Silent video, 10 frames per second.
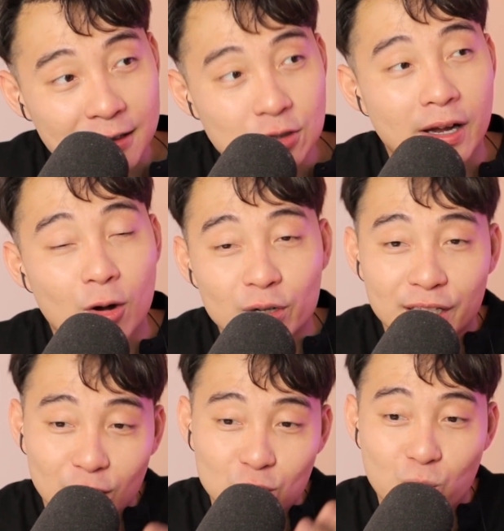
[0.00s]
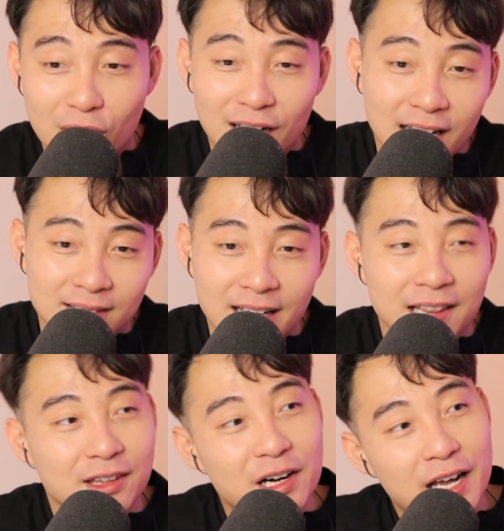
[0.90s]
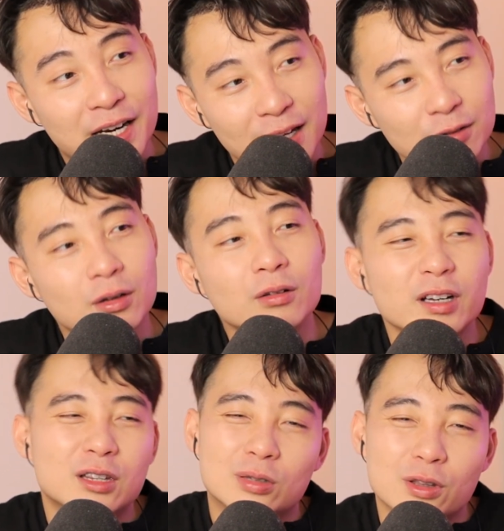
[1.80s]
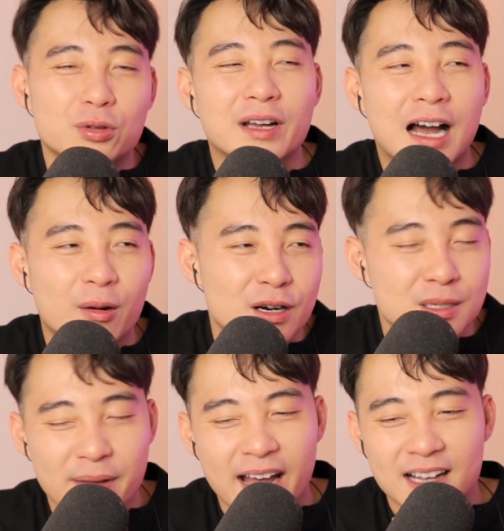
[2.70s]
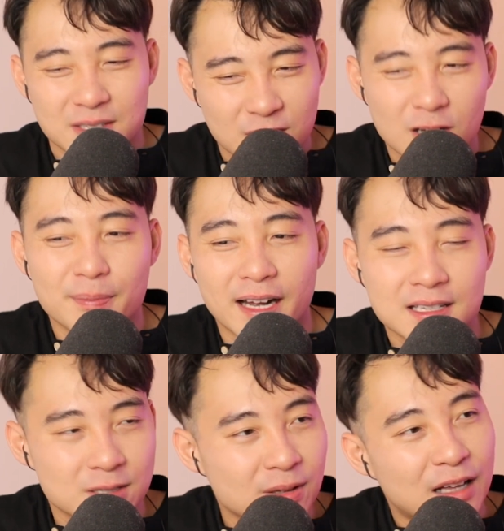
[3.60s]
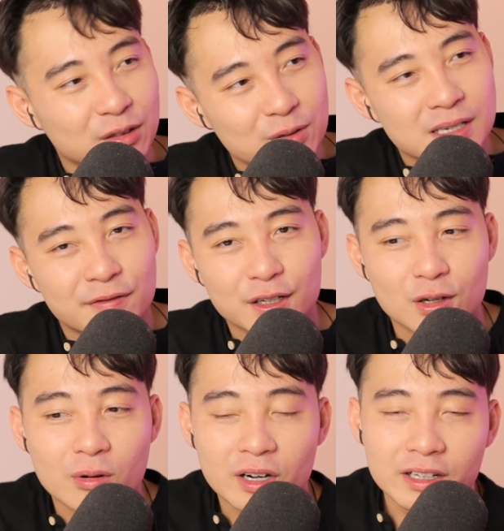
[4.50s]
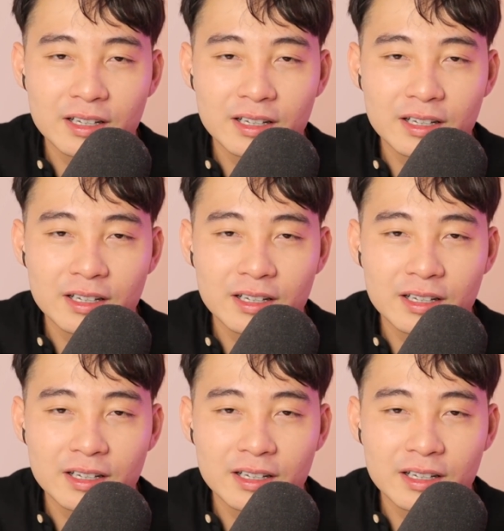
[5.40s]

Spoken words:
So I only got to work at like 10:30 at night. Only 2-3 hours max, but I still had to do some video work.